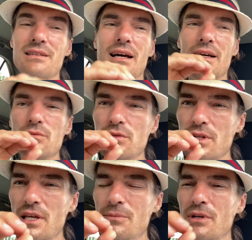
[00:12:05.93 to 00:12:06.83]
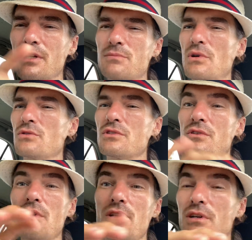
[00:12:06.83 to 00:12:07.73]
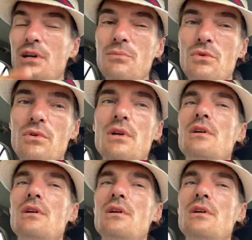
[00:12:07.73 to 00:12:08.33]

I will keep you guys posted on a couple